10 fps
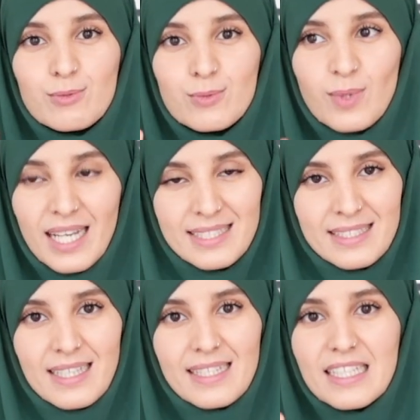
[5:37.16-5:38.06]

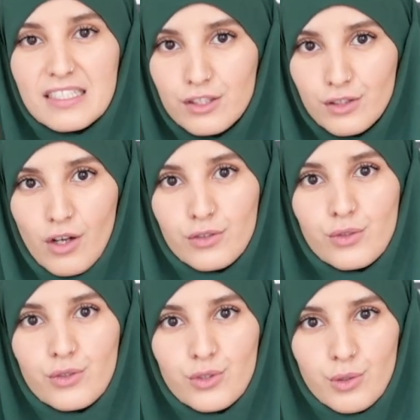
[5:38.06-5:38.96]
Resting is not
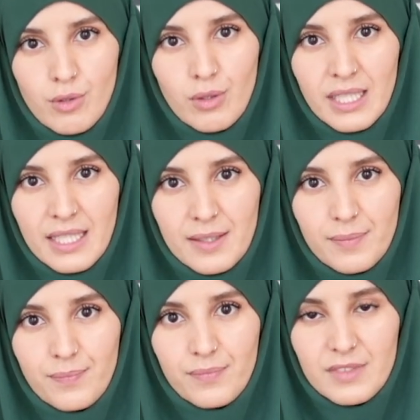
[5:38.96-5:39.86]
scrolling.
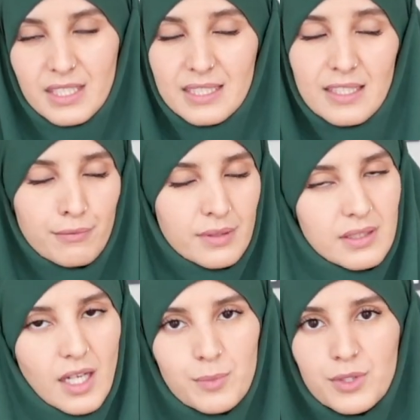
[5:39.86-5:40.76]
There's
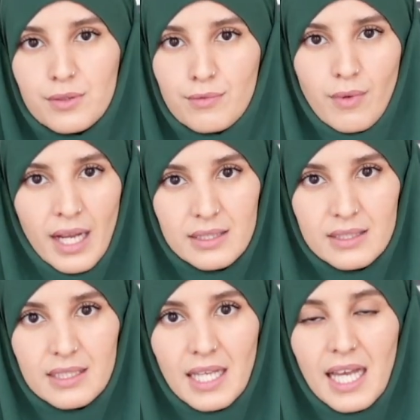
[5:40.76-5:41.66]
different types of
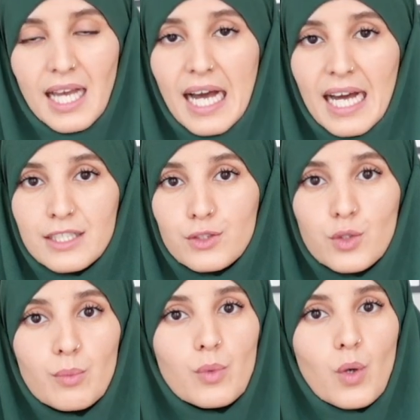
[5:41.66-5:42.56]
rest,
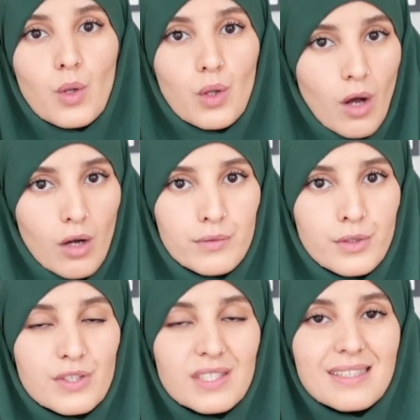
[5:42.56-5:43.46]
and a lot of
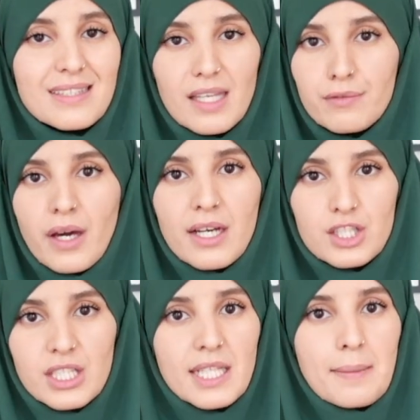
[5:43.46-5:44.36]
us never
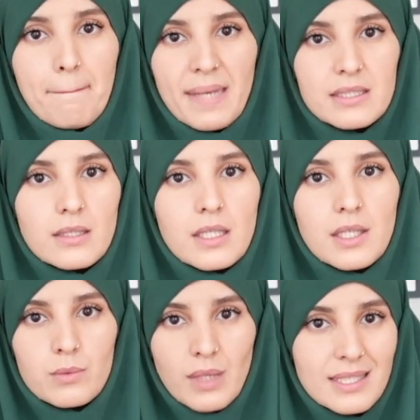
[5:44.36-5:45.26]
actually
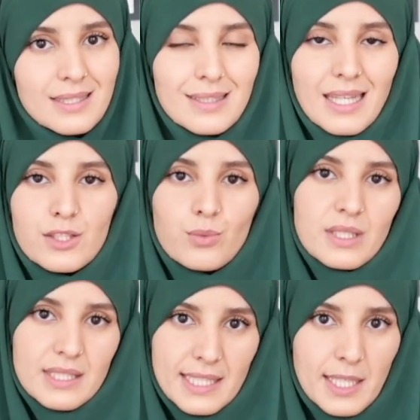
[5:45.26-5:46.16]
mentally rest unless
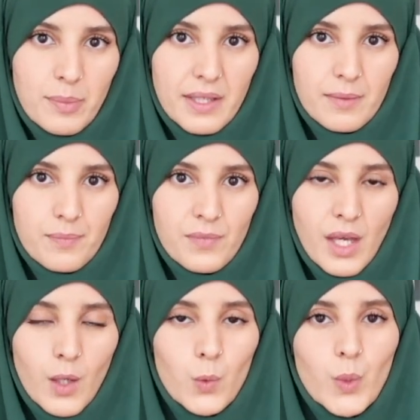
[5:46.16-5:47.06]
we're sleeping.
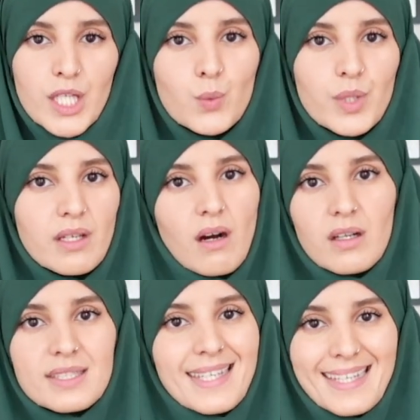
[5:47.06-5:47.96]
When we
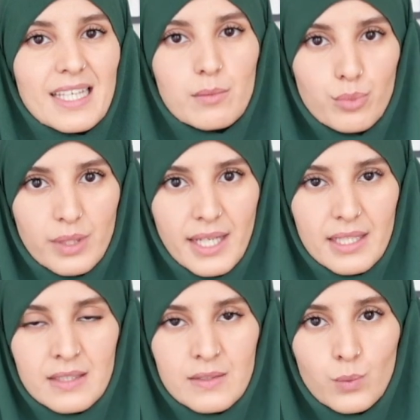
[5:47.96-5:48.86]
are taking
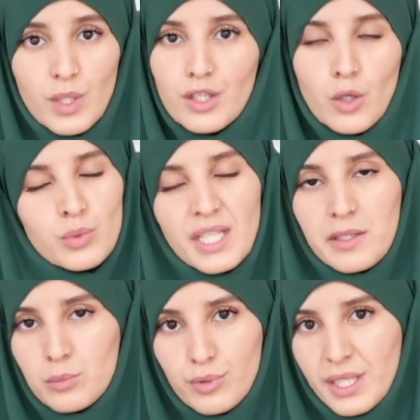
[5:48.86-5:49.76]
breaks, we're not really
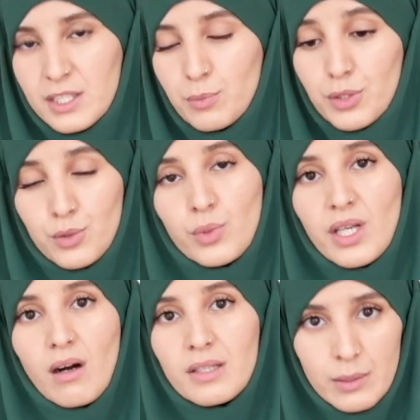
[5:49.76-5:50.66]
on breaks because we
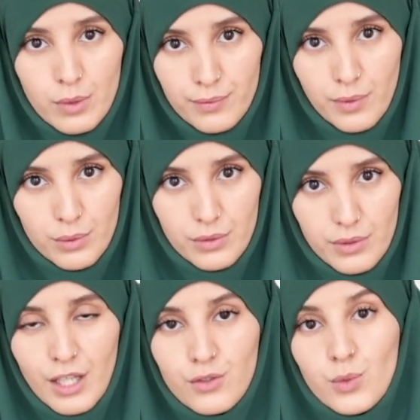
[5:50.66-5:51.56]
are on our
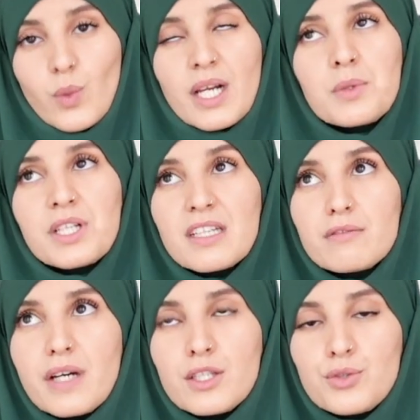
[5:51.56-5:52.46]
phones. So what I want to
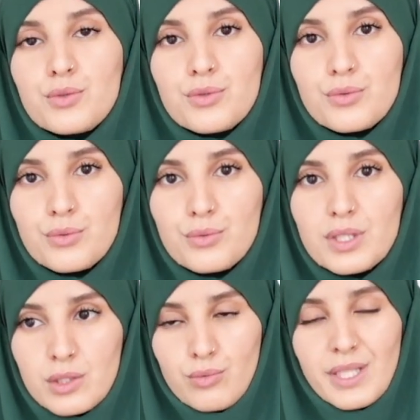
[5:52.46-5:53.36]
invite you to do
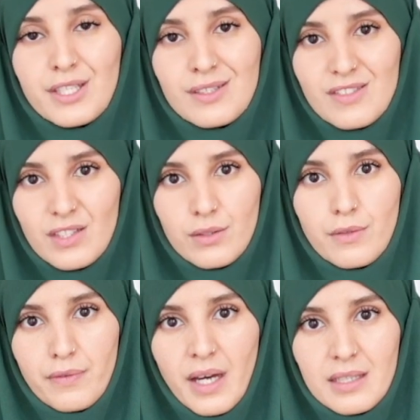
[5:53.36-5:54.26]
is really consider
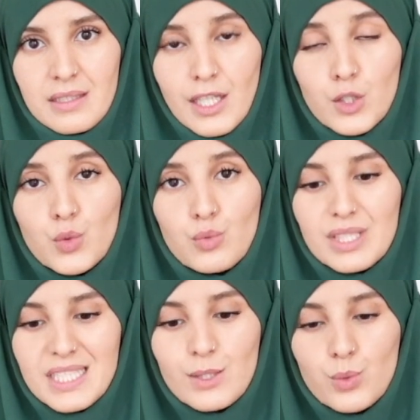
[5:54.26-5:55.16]
the fact that you
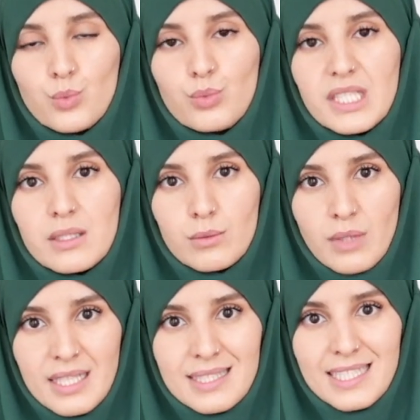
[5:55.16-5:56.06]
need real
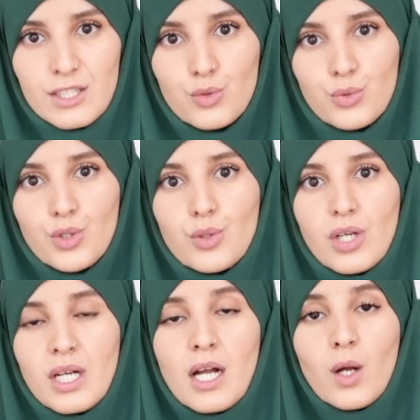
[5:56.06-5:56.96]
rest into
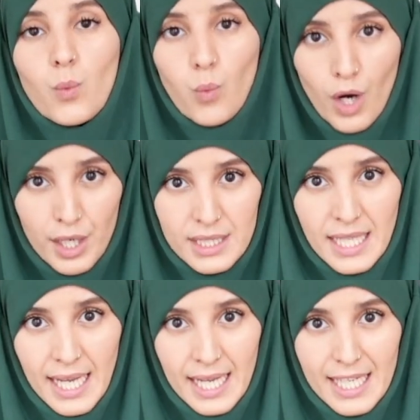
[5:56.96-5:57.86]
your
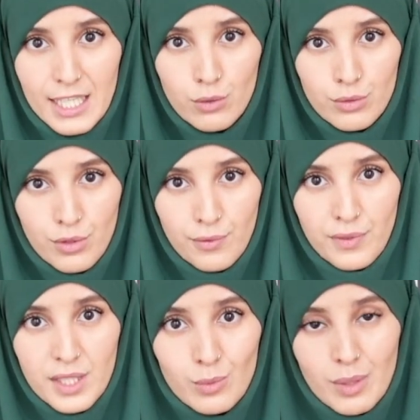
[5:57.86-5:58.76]
workday in order to
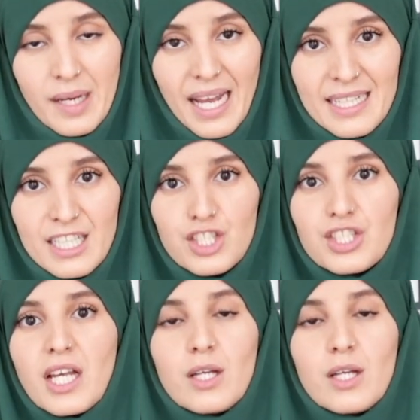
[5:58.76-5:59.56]
feel replenished,